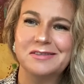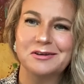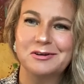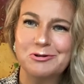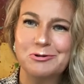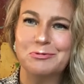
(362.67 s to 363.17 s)
the
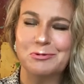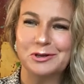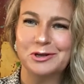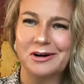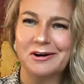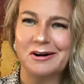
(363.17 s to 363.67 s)
group with
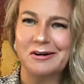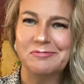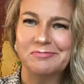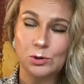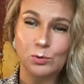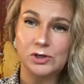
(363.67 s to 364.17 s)
her.
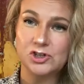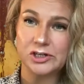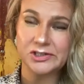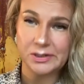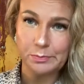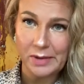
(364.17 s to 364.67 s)
We
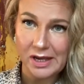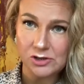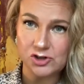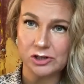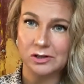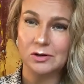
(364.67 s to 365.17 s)
just
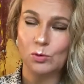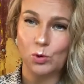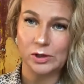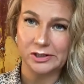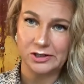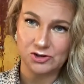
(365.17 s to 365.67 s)
imagine
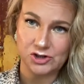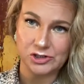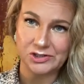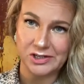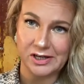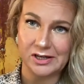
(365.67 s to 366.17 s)
what she
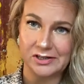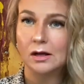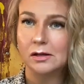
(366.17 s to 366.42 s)
says.